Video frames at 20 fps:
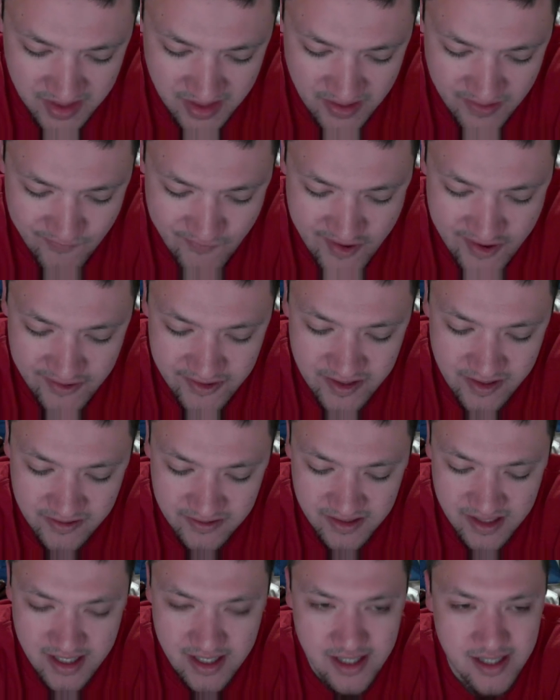a very
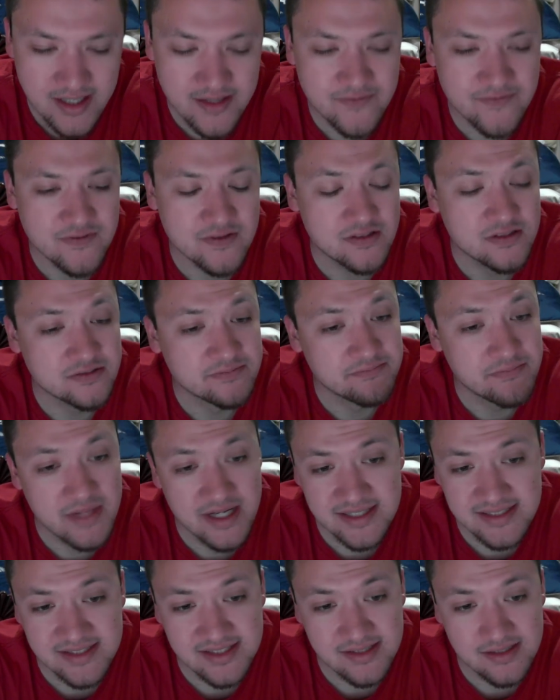young guy from
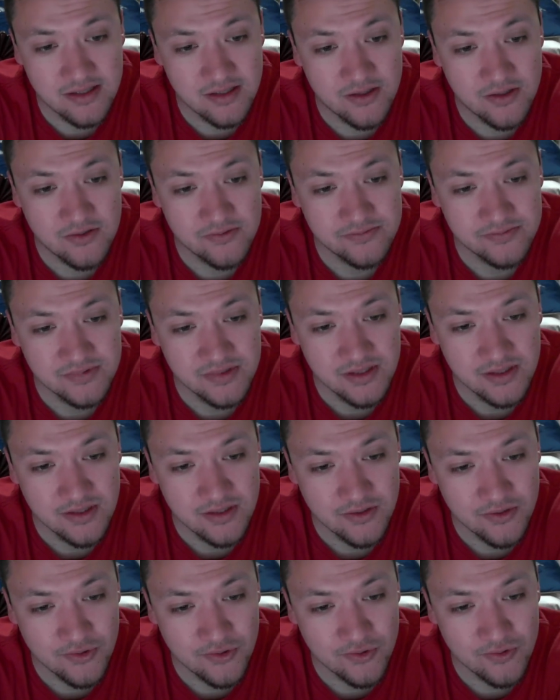Mexico
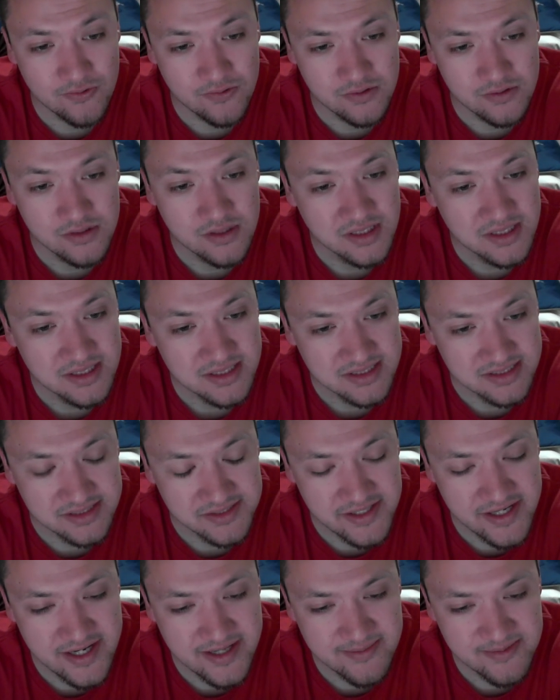who
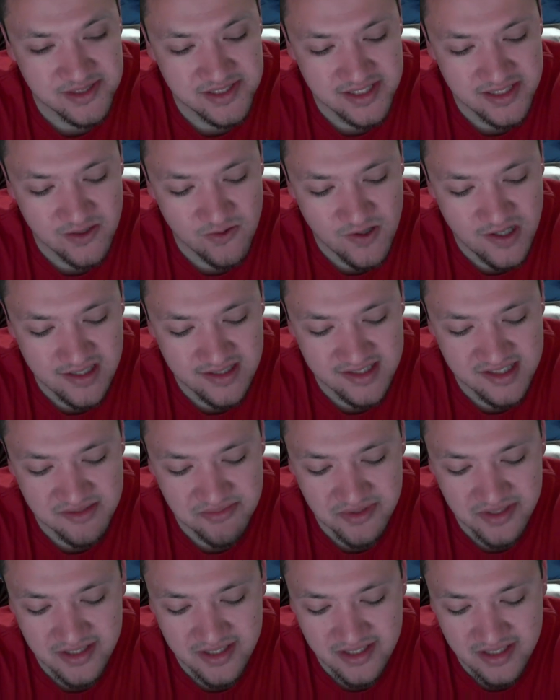claims he wants
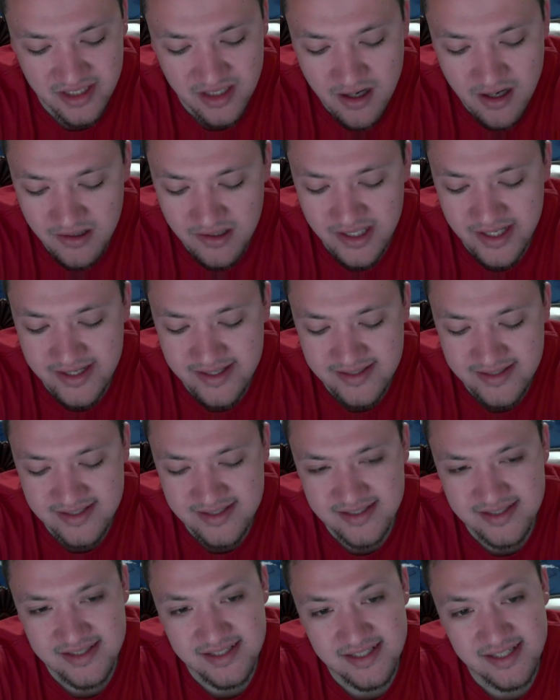to be the
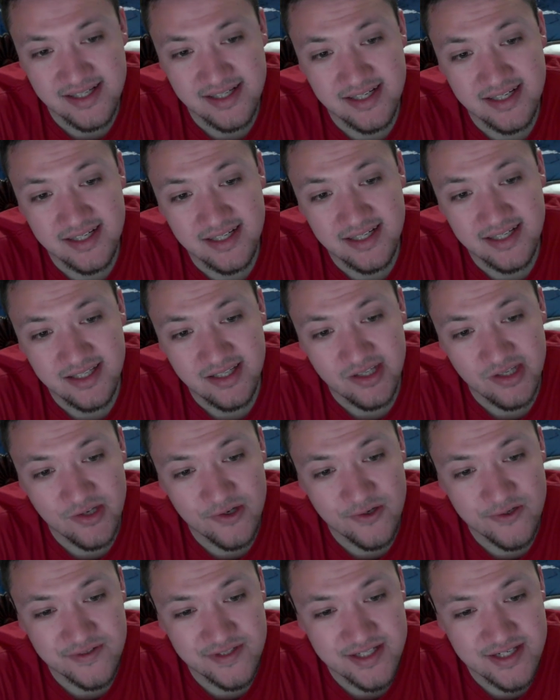youngest
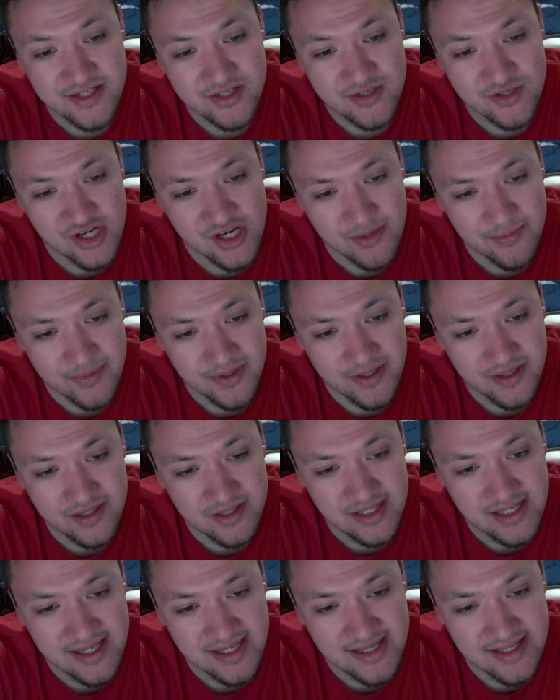UFC
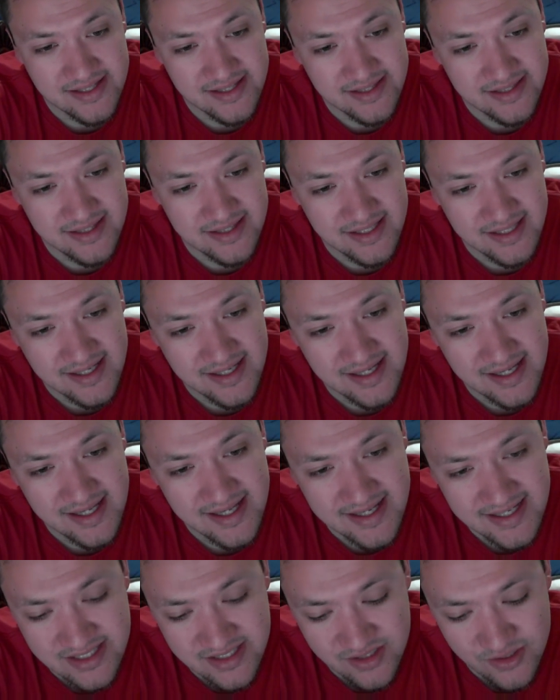champion in
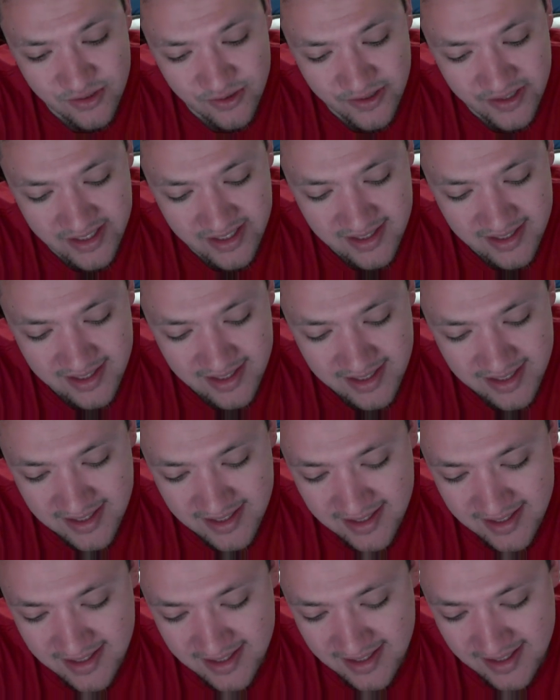history.
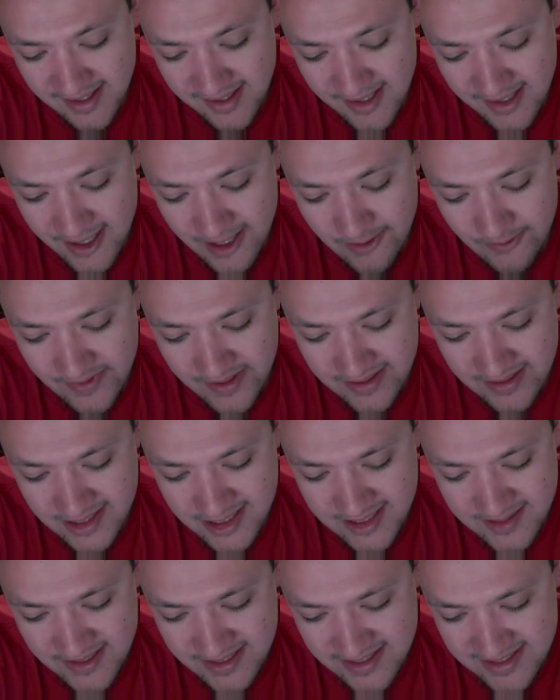That
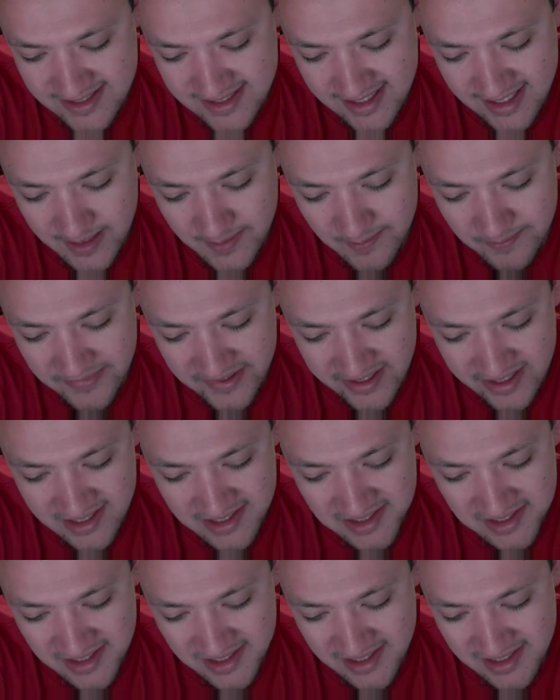remains to be seen, but